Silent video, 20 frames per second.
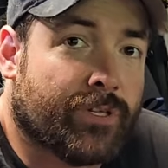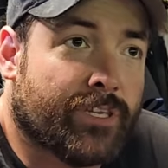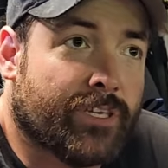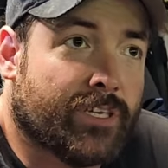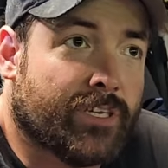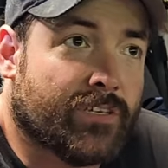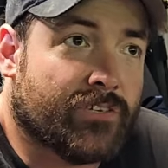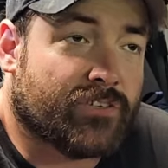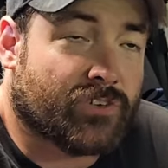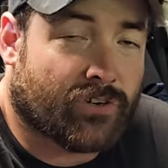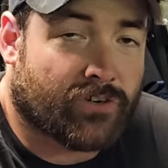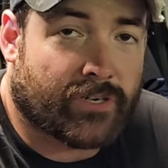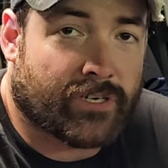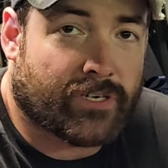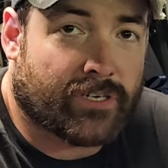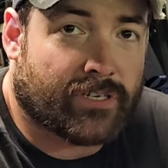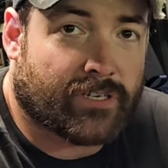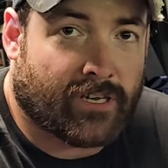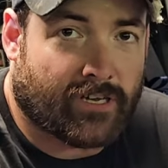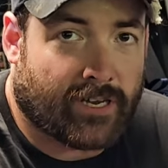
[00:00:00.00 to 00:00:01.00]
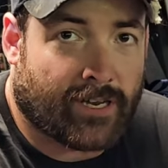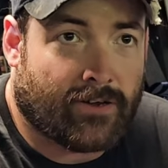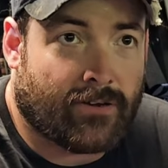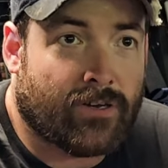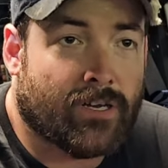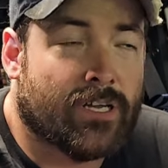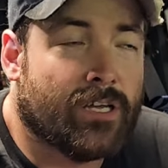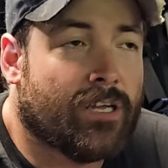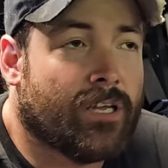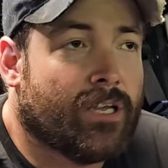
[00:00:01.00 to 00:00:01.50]
with the turret
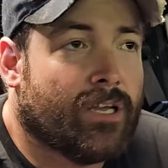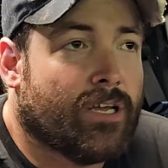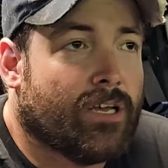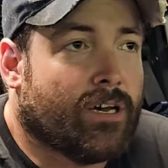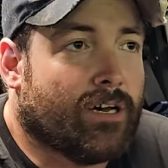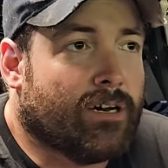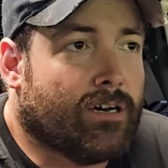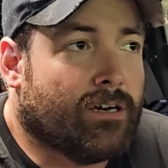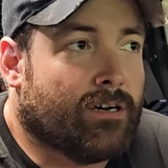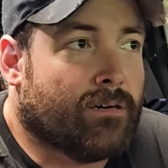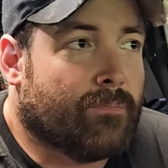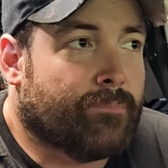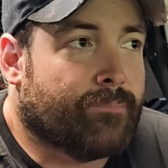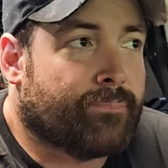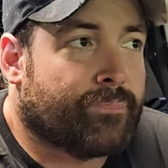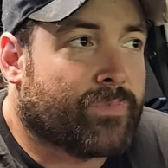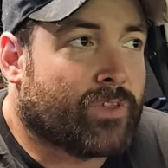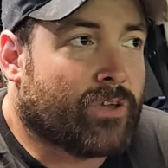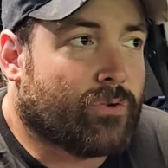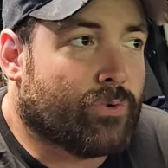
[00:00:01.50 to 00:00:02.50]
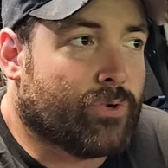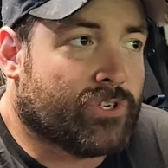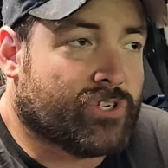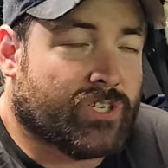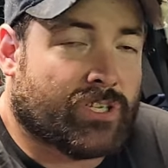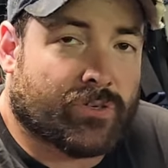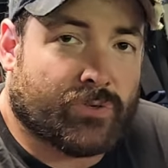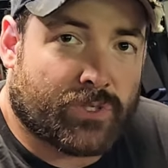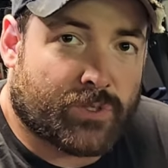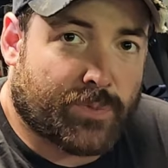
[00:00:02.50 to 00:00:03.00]
cutout. Um,
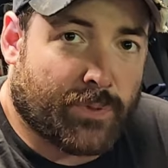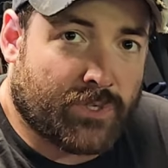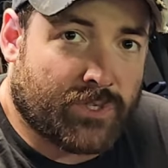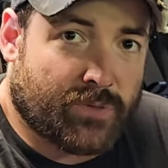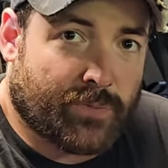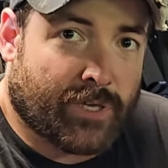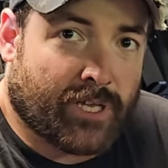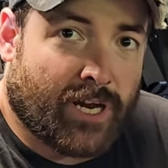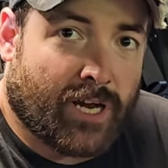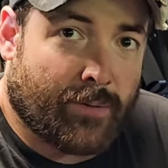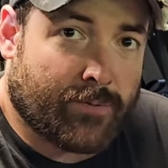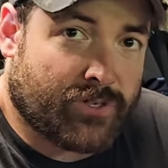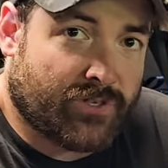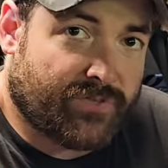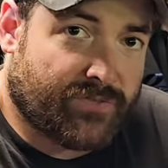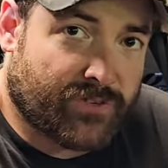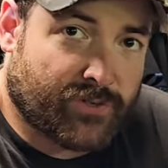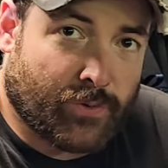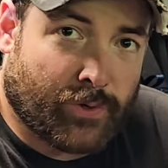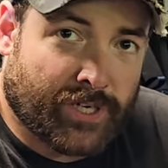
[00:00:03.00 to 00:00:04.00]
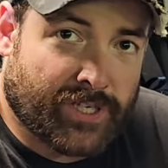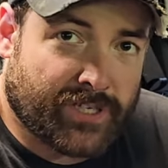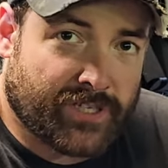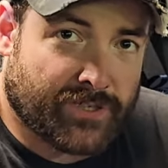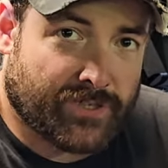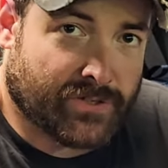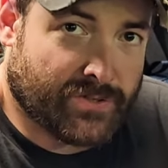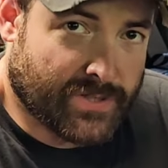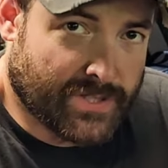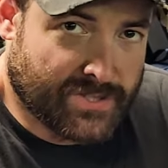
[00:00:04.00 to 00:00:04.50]
originally it was supposed to be an option for
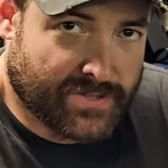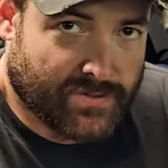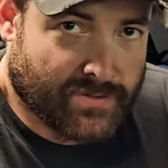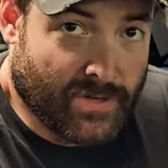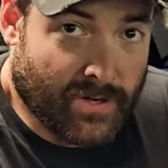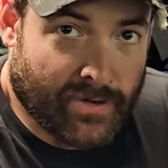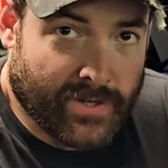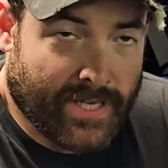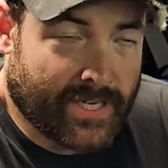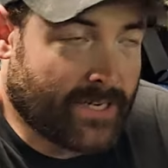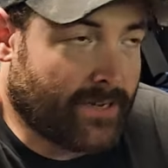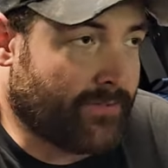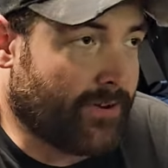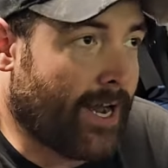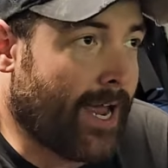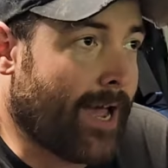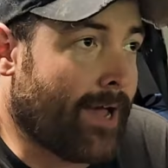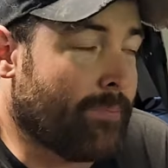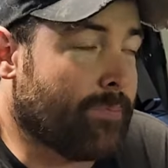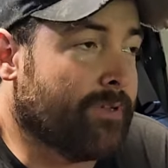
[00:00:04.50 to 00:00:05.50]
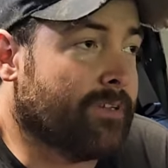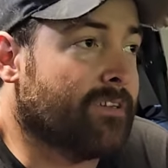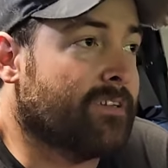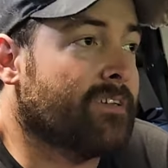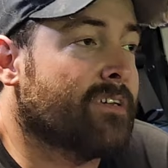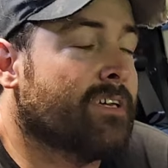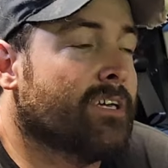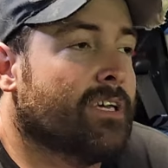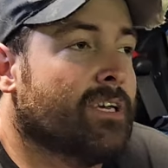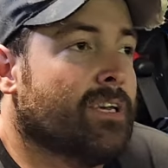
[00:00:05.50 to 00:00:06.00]
22, as we know that never happened.
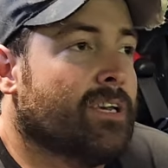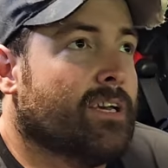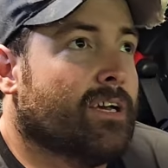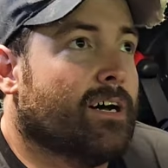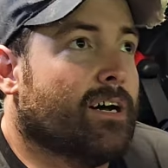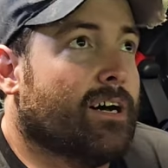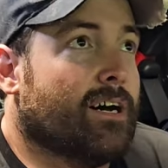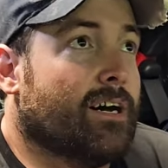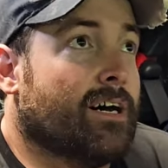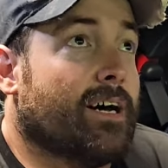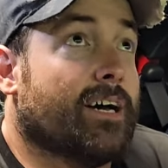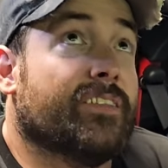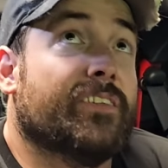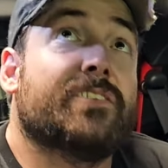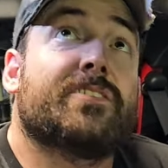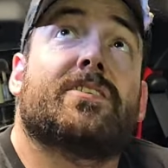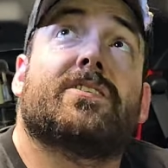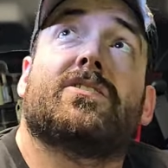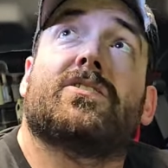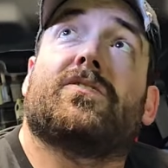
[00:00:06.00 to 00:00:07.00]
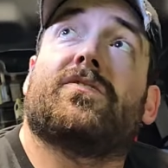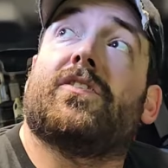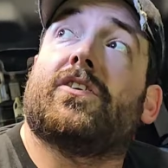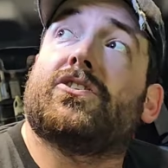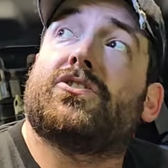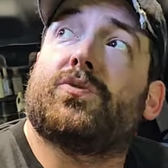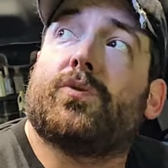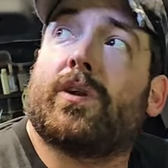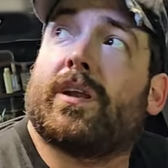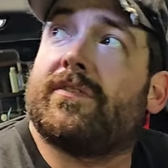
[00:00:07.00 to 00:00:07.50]
Uh, this is the
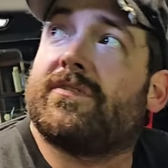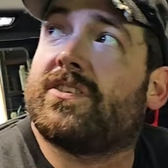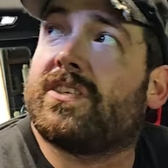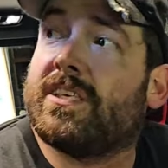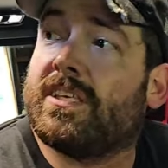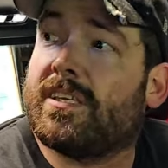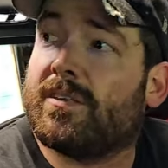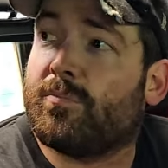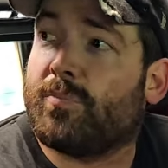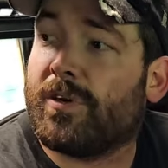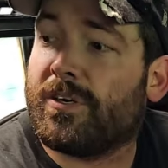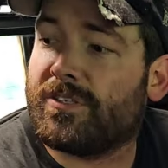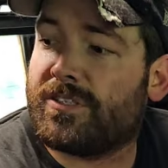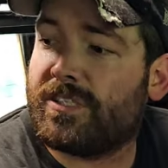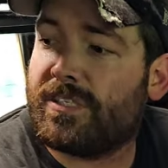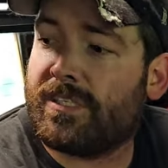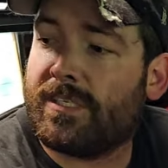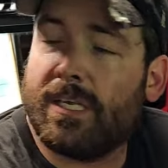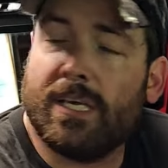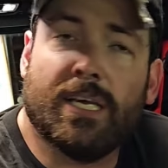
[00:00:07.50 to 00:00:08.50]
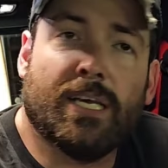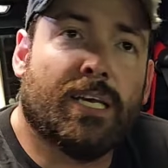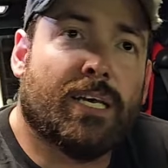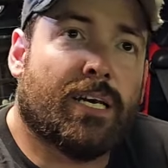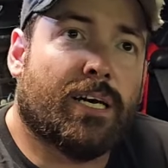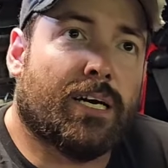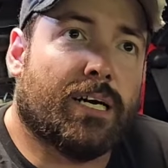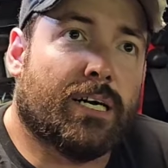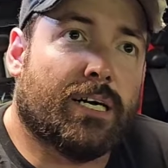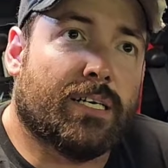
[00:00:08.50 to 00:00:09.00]
first one I've seen in person.
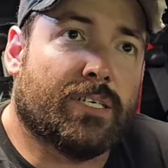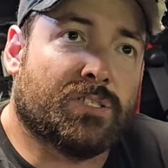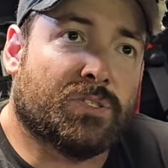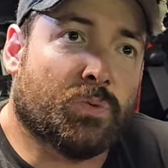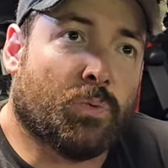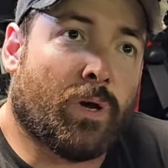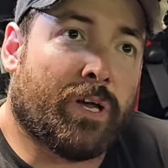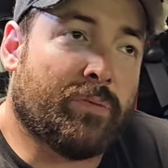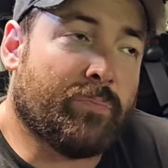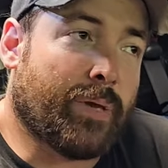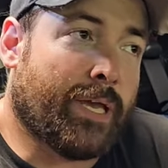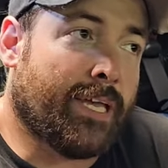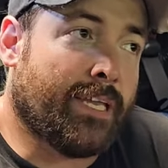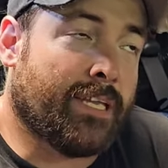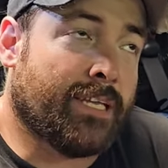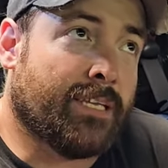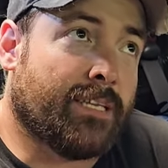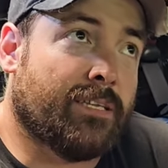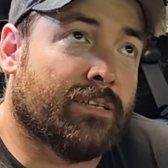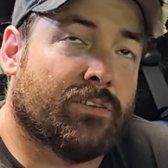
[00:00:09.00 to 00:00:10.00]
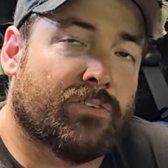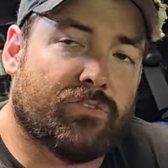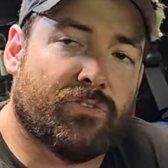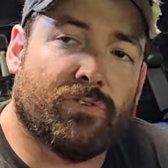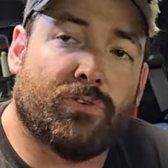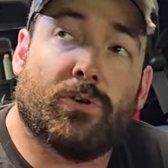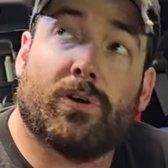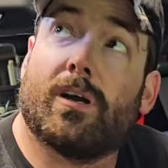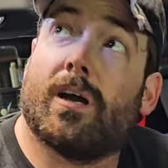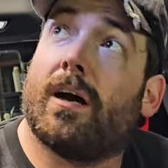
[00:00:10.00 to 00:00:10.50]
Uh, it's white painted,
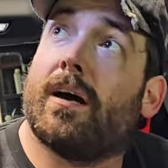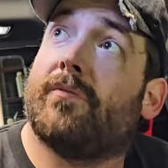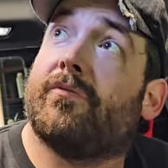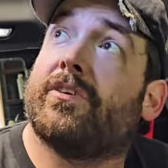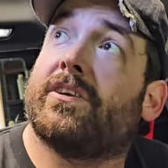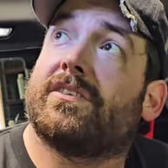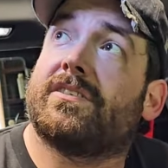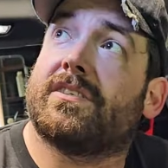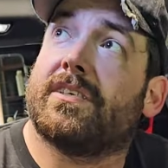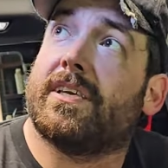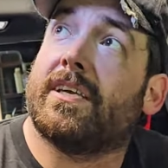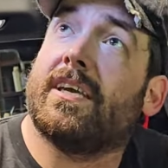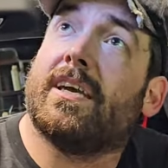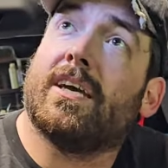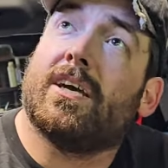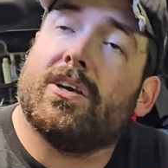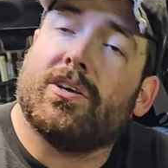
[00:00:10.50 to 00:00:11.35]
two-door obviously.